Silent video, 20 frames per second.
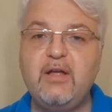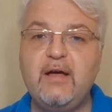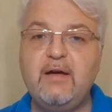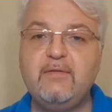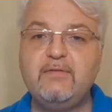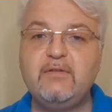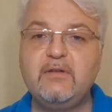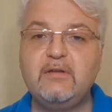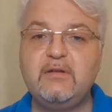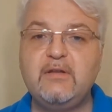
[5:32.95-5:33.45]

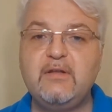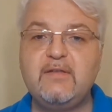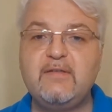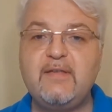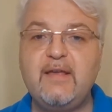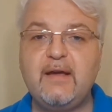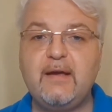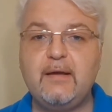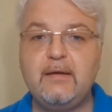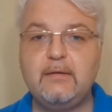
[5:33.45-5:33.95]
after the
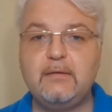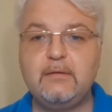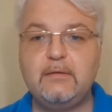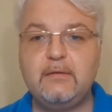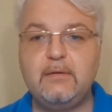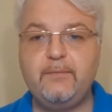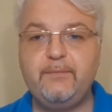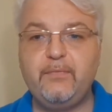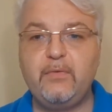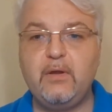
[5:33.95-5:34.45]

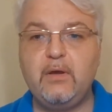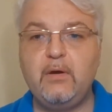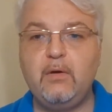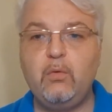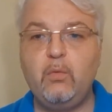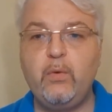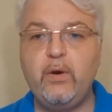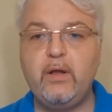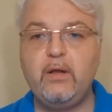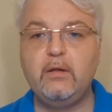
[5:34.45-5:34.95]
Second
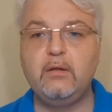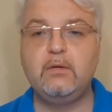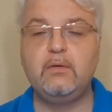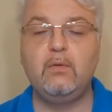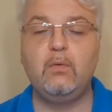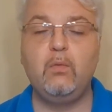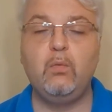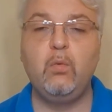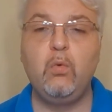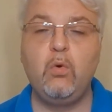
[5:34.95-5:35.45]

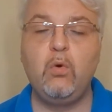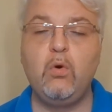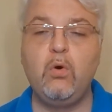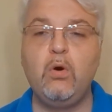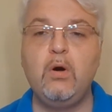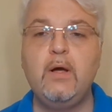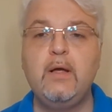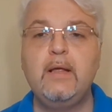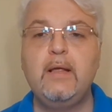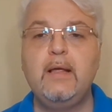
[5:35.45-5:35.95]
World
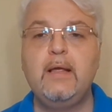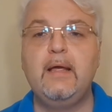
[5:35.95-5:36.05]
War.